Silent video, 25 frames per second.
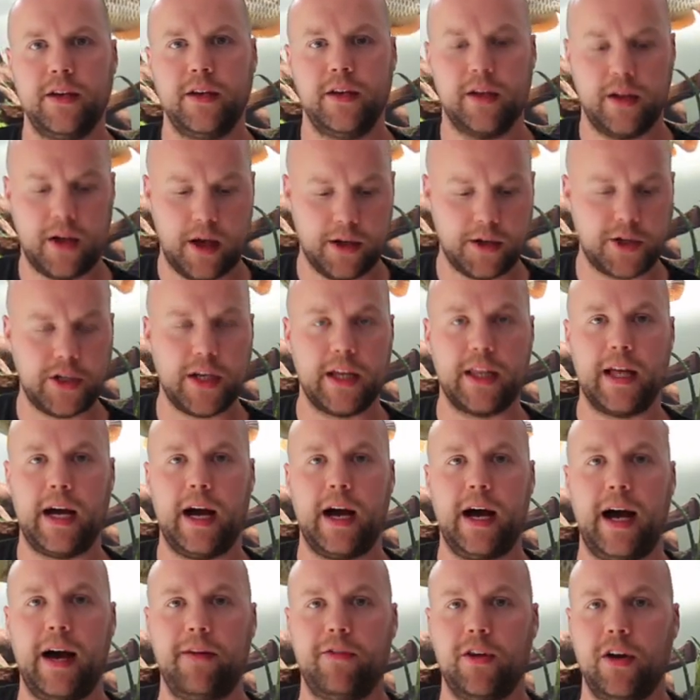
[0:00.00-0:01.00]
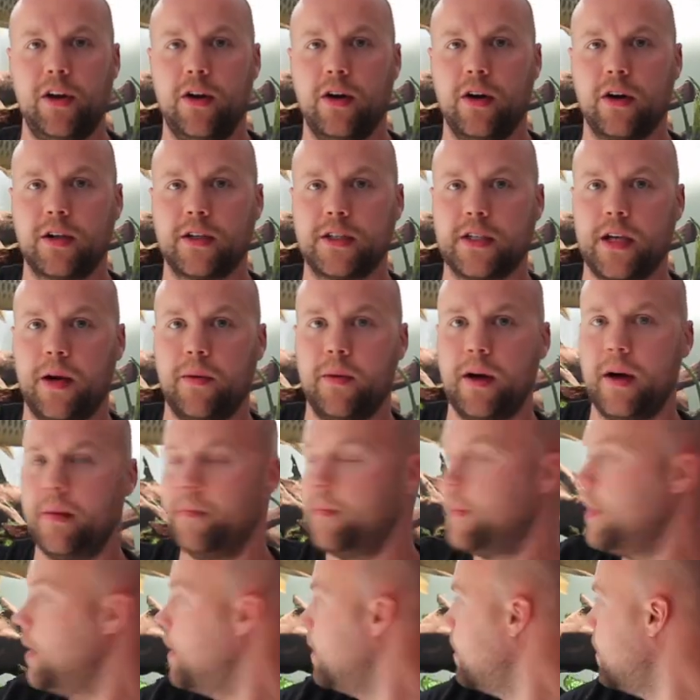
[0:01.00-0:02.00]
You can go and check that out, have a look.
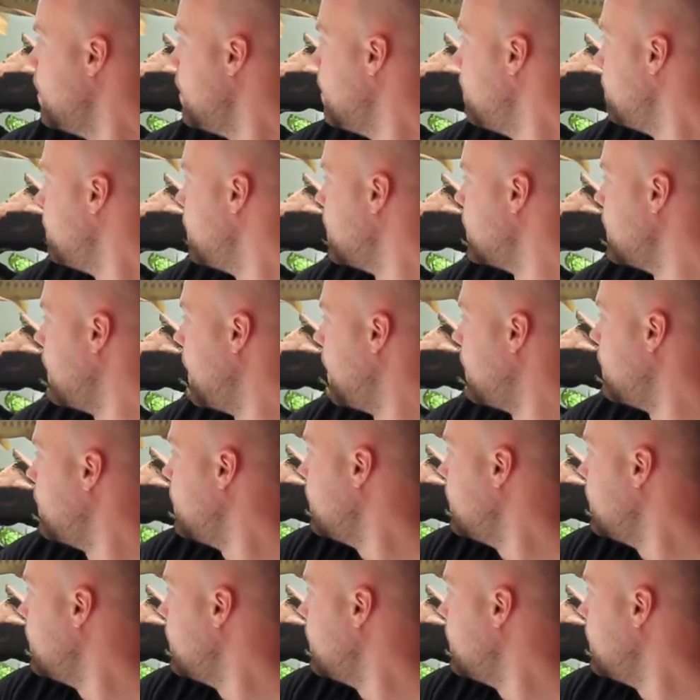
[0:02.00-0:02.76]
So, but yeah,